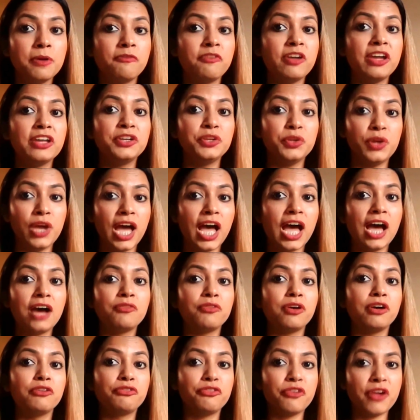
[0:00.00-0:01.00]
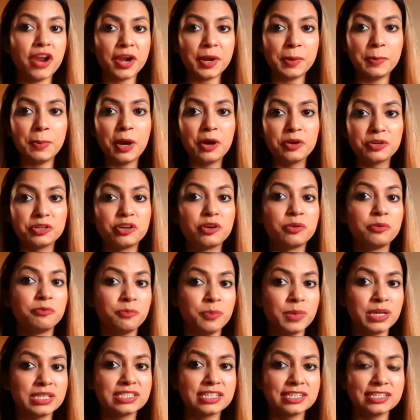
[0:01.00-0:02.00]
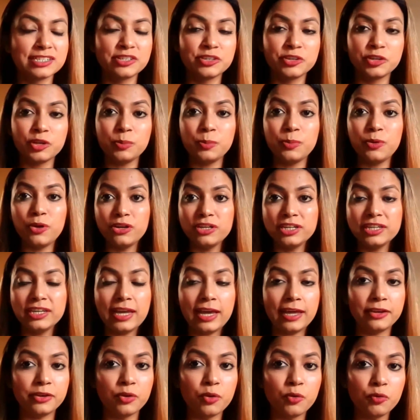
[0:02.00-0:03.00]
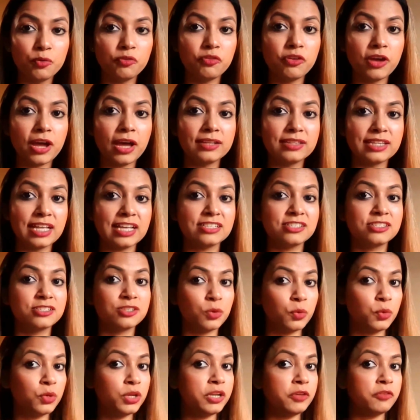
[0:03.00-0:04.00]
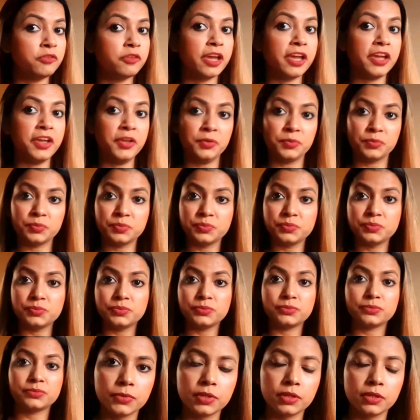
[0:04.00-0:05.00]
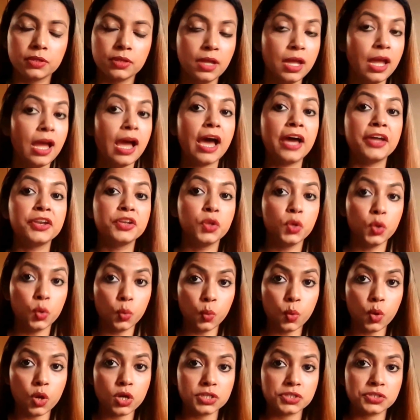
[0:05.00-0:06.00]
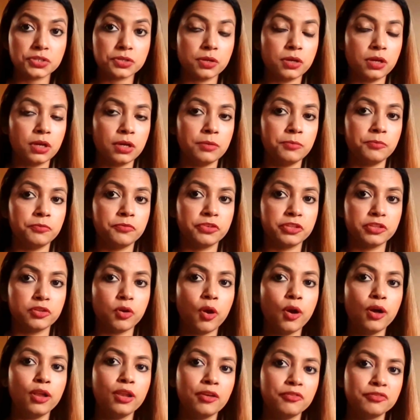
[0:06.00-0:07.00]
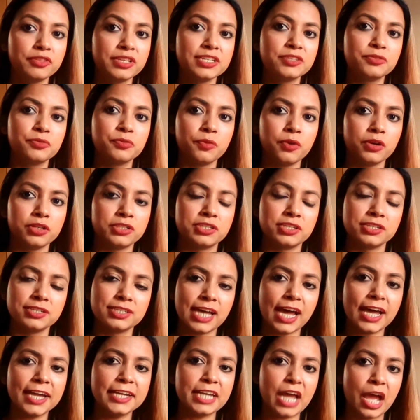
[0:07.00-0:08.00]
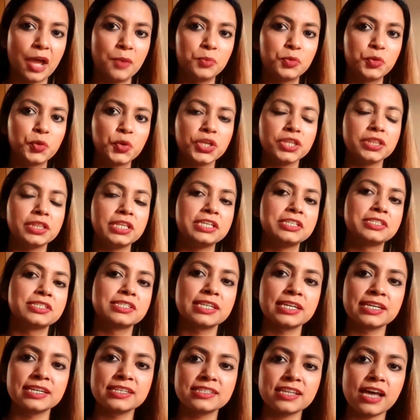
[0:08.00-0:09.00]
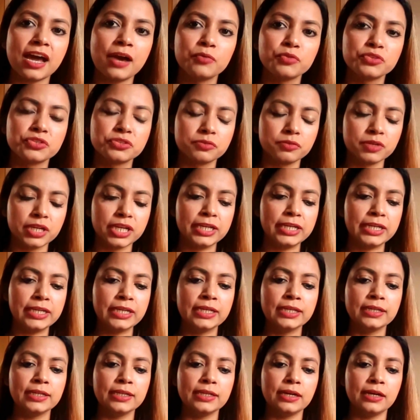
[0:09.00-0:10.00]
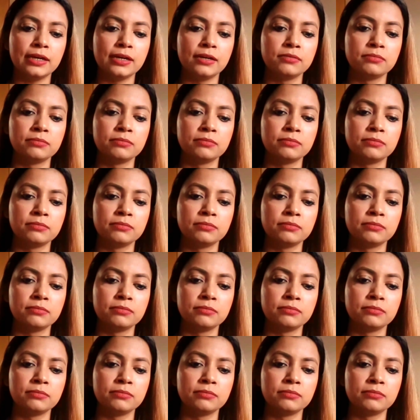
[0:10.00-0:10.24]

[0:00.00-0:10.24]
when you have a fair amount of muscles in your body and no fat. That's the only way. And you know what, with all of this, what diet I'm doing these days, I was really